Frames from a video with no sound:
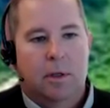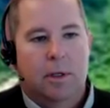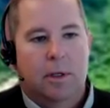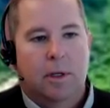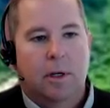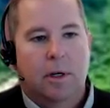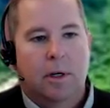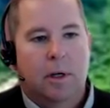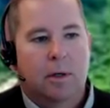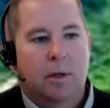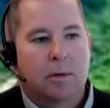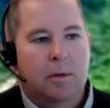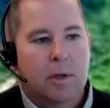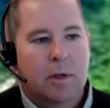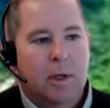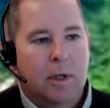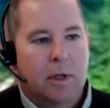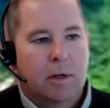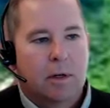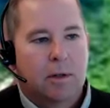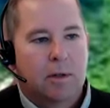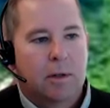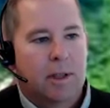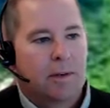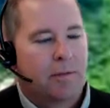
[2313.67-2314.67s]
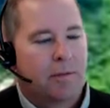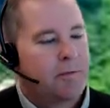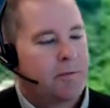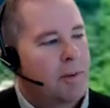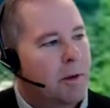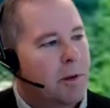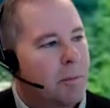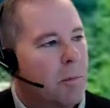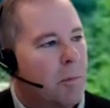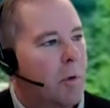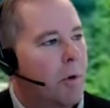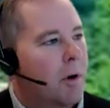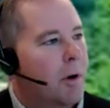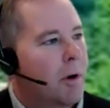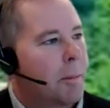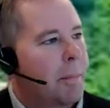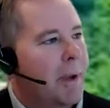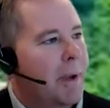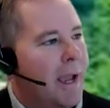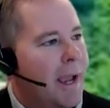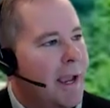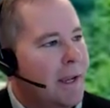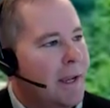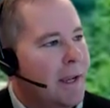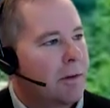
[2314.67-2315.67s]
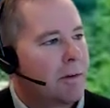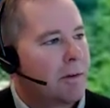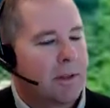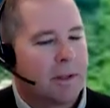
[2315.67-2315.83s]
Do they fit more at a bank,